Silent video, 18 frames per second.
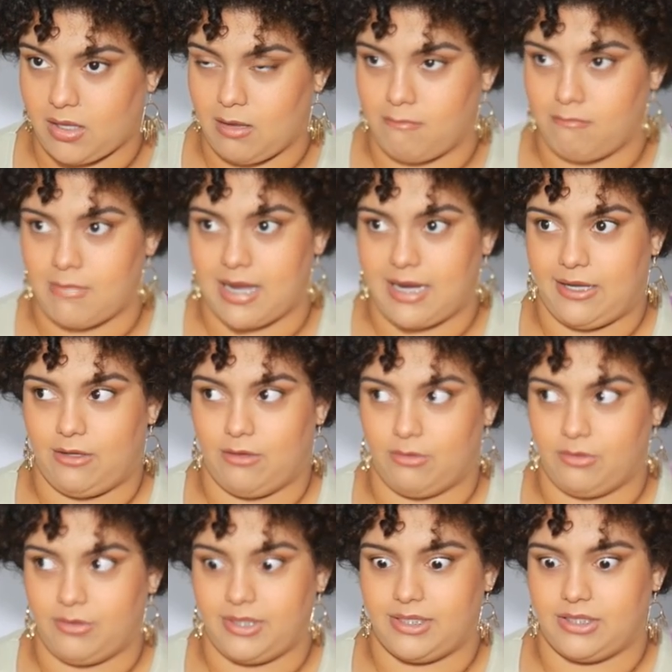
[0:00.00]

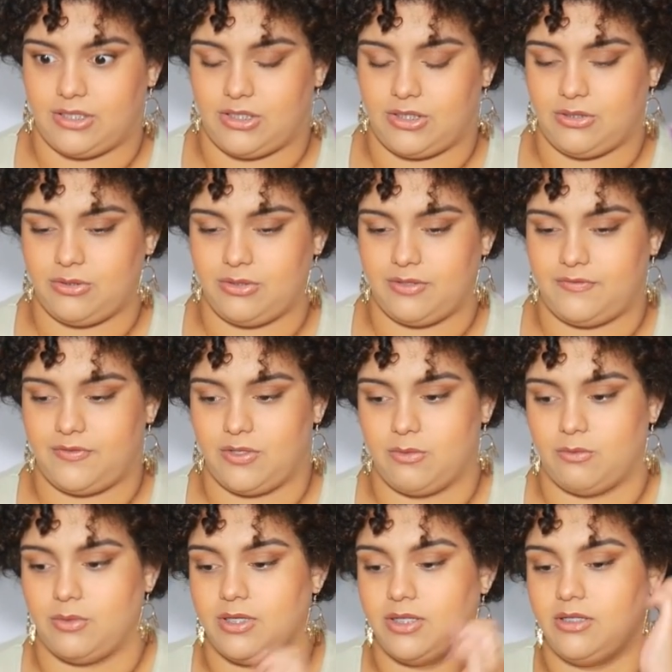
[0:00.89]
minute issue, if
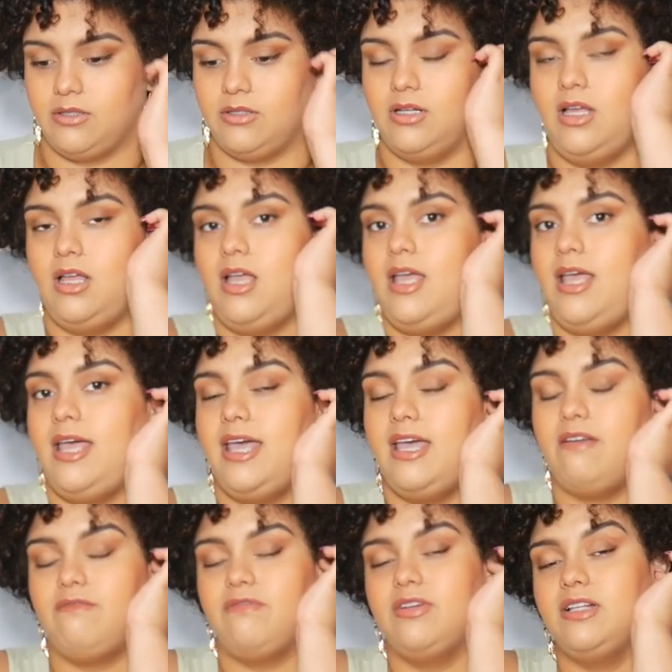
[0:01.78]
you will.
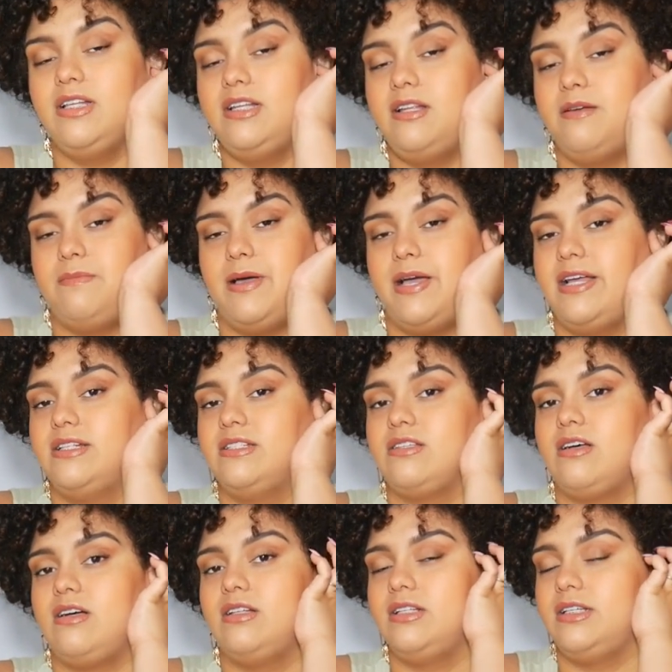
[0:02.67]
It really depends
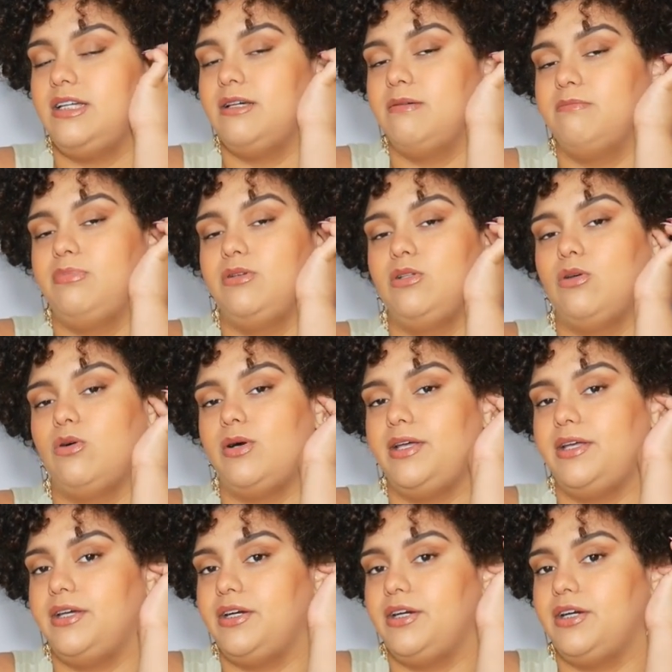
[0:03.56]
on the
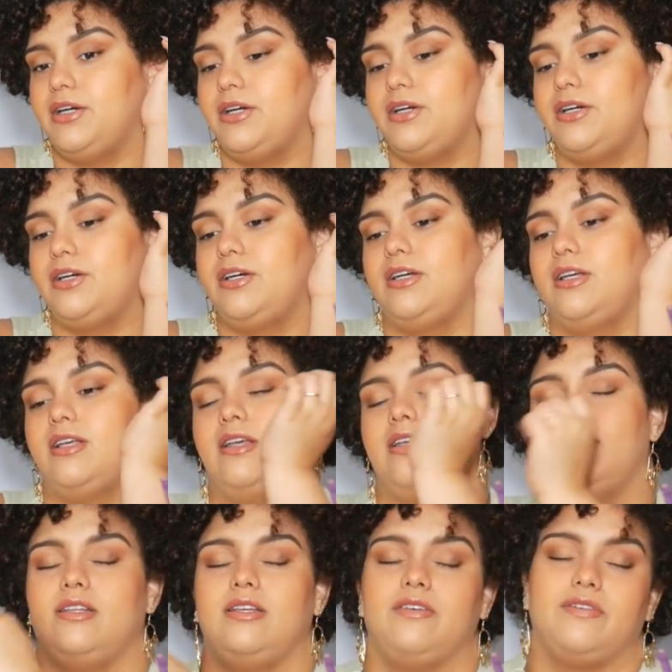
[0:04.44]
employer
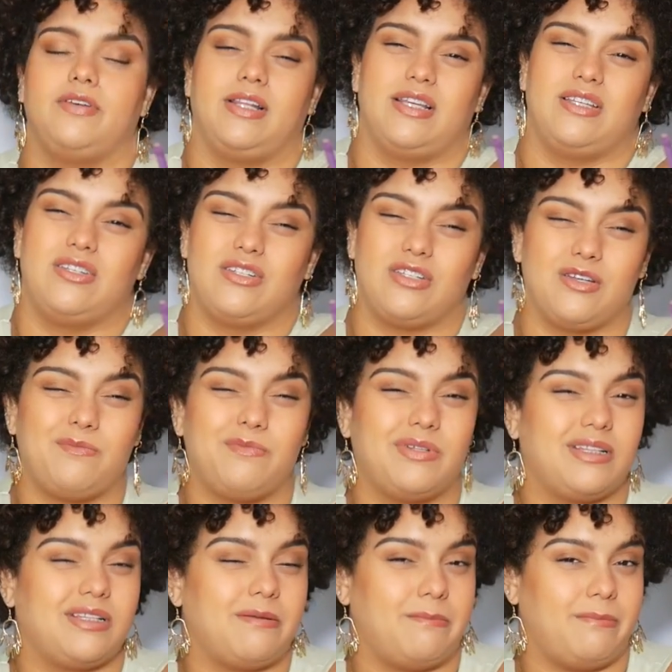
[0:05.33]
and your relationship
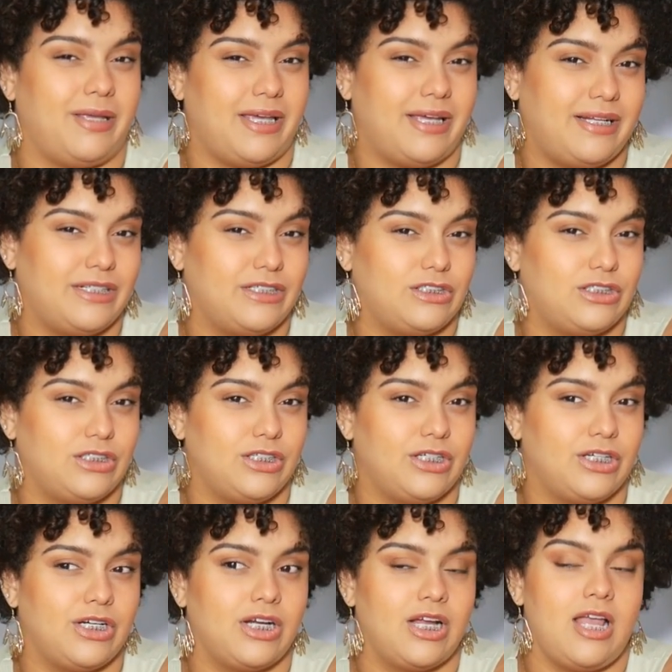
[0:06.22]
with the
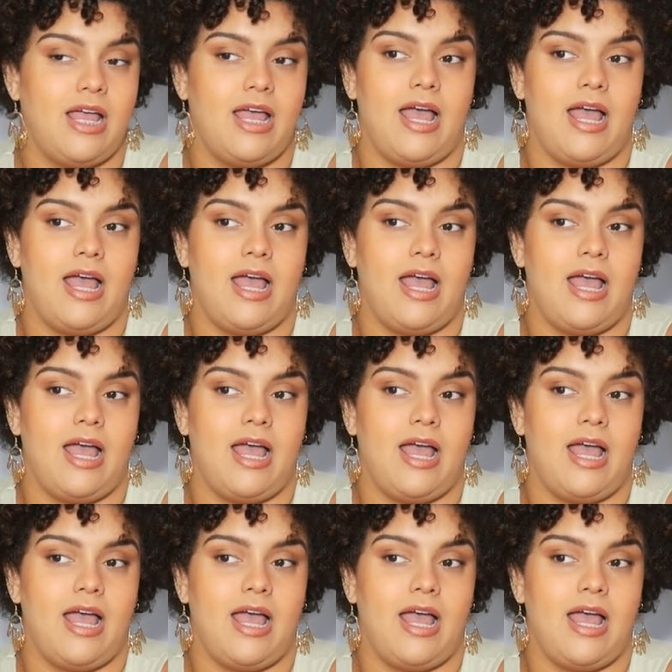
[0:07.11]
manager.